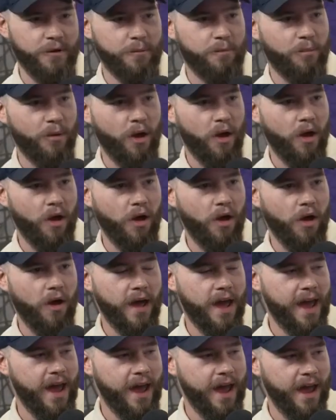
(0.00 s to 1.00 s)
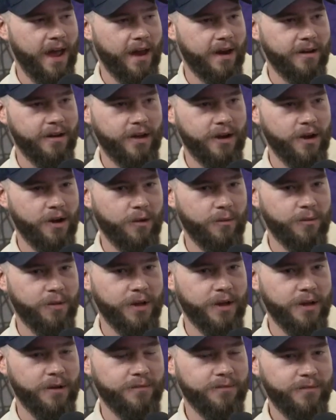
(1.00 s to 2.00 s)
football and you know
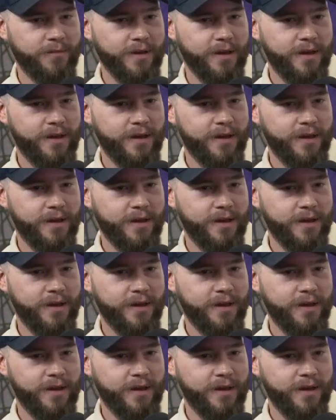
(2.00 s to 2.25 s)
the